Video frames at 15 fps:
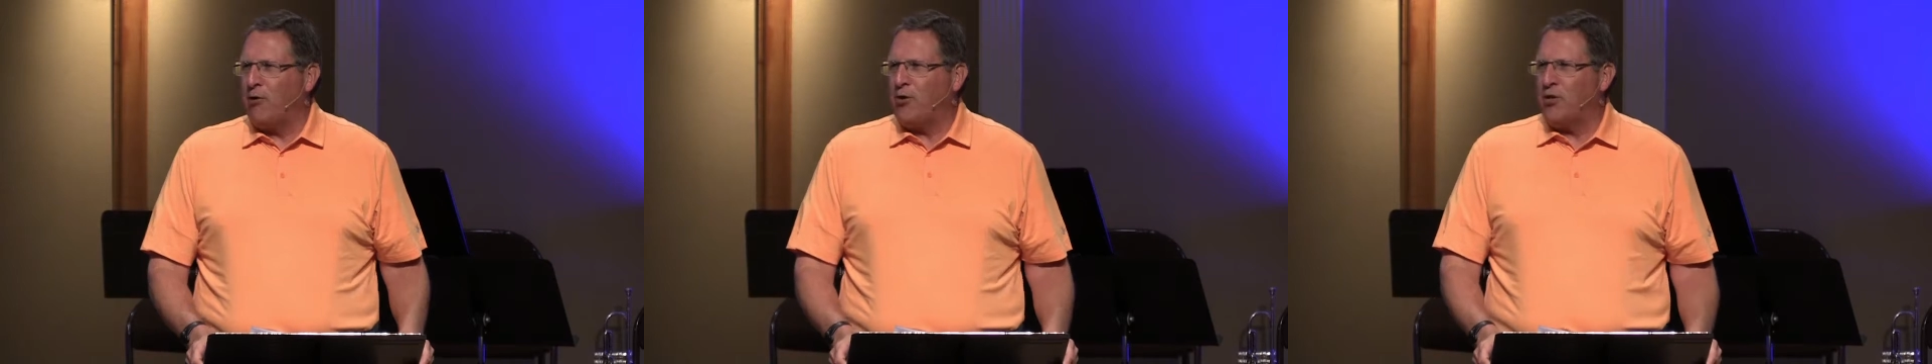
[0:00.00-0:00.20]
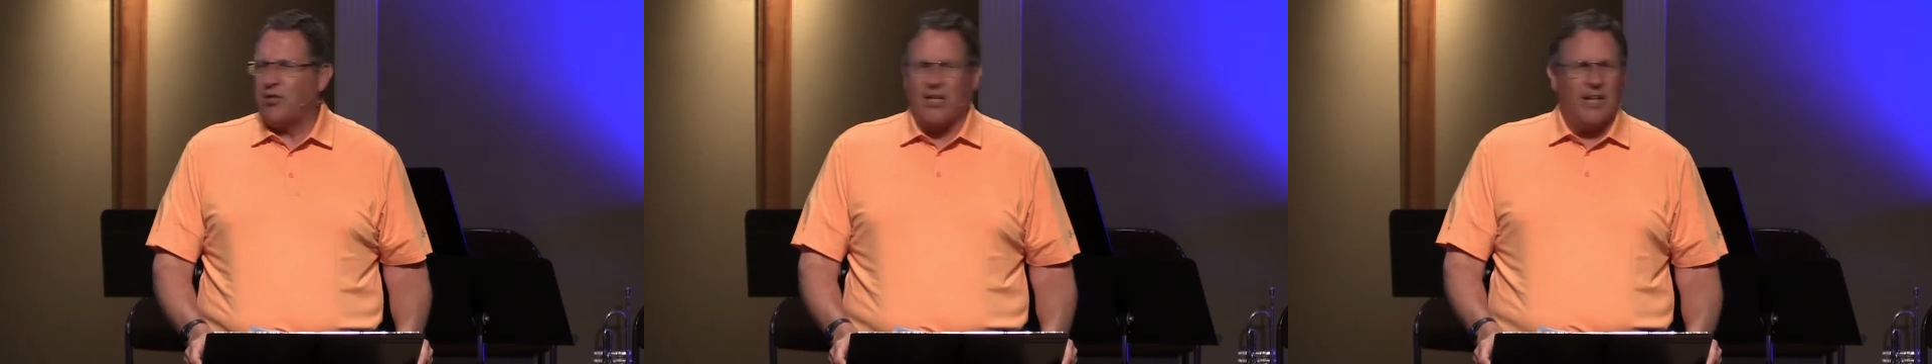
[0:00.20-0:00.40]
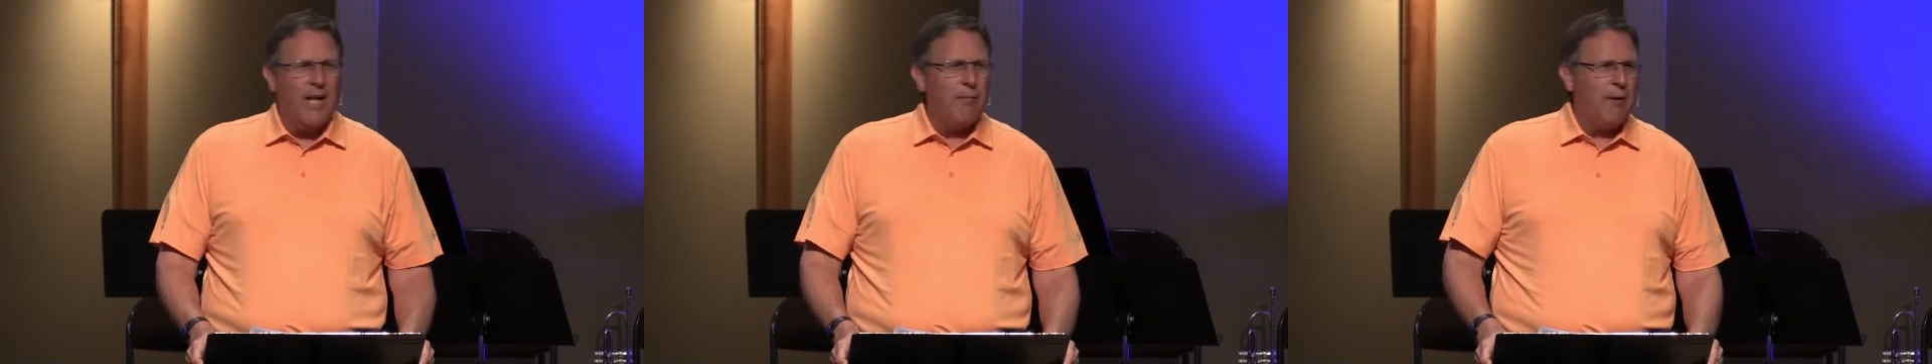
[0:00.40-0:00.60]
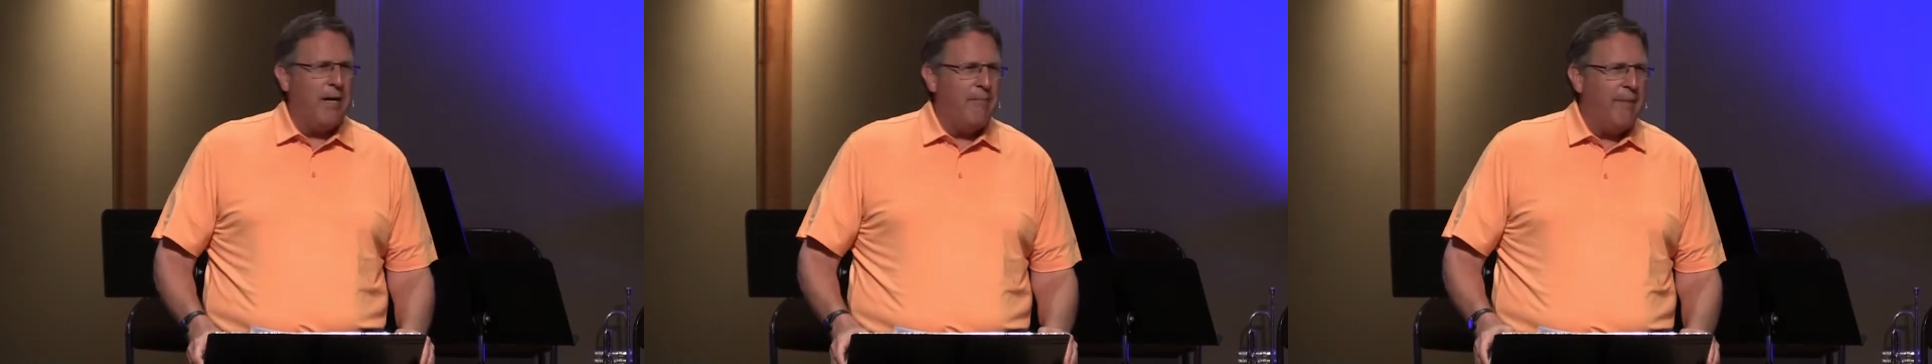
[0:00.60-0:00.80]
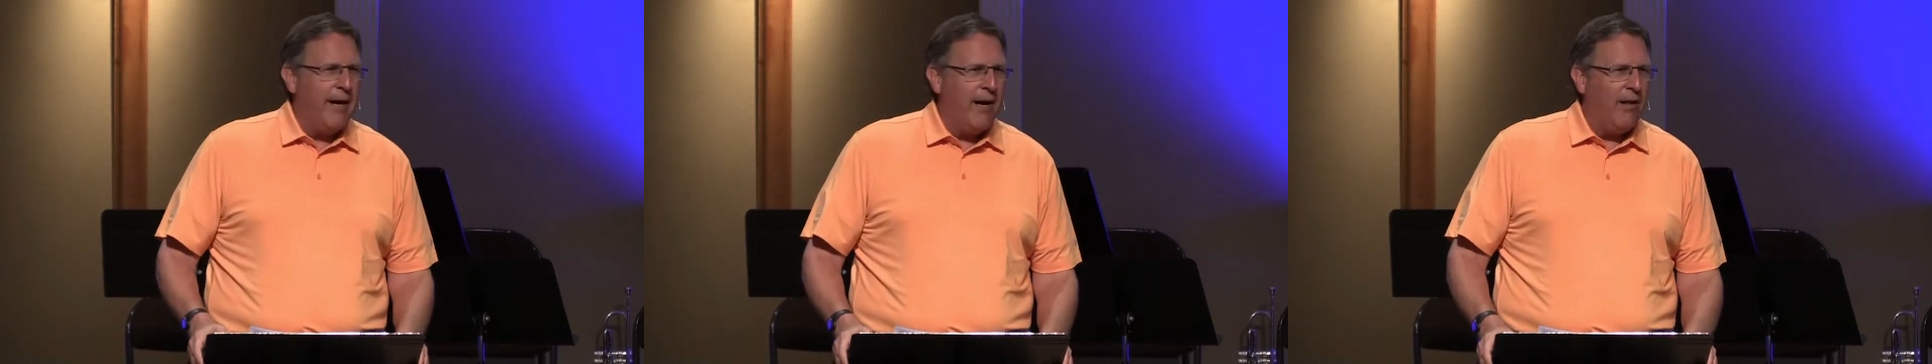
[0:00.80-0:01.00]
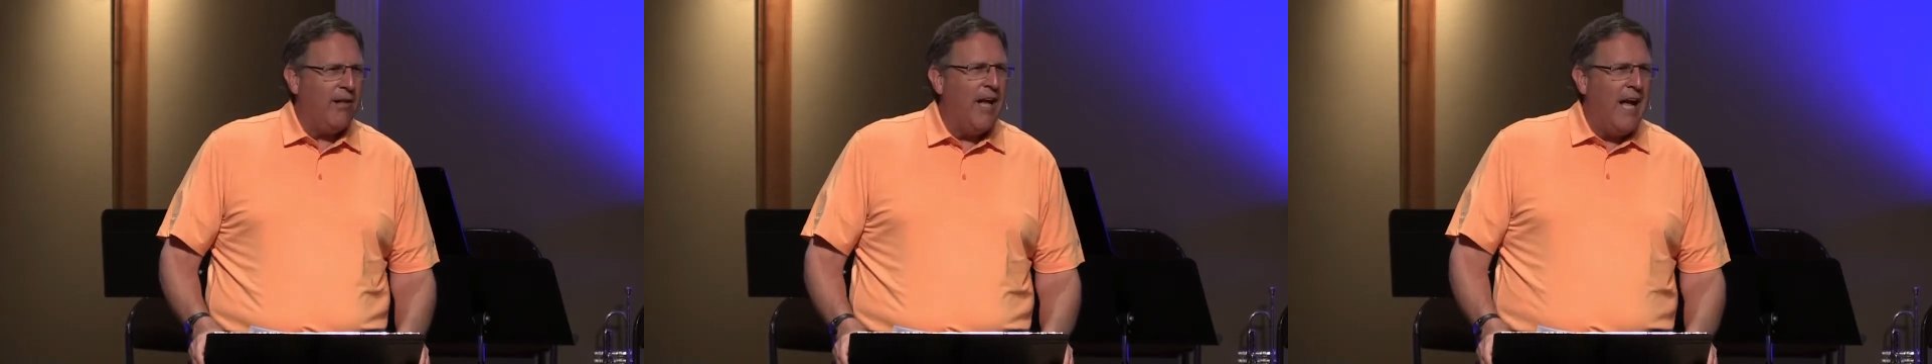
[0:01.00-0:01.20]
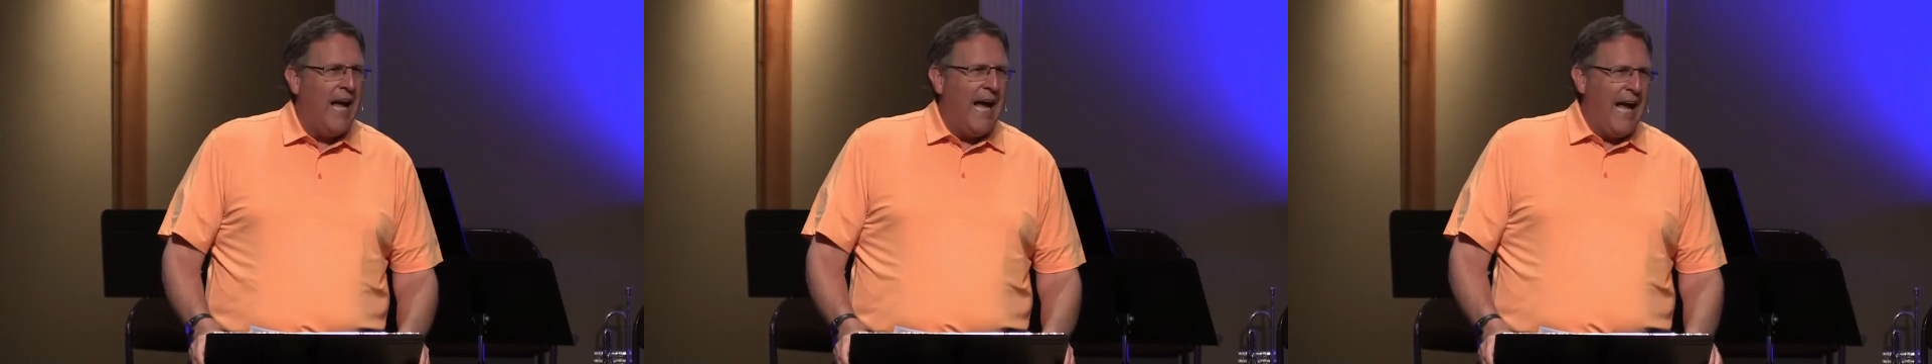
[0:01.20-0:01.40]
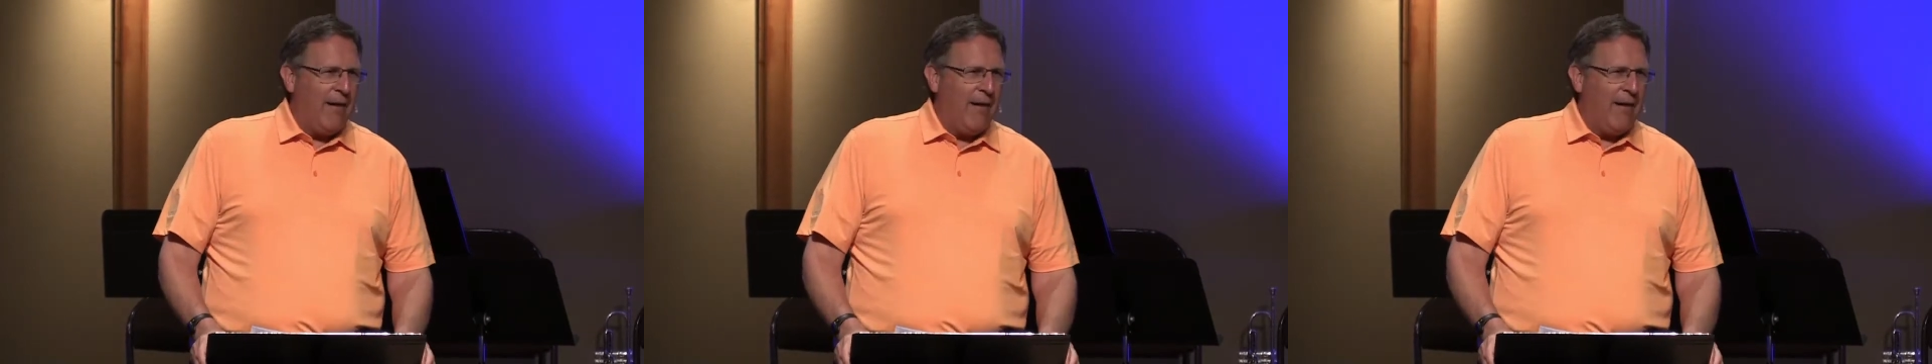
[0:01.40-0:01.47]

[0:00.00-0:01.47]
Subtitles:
purchased the Liberty Bell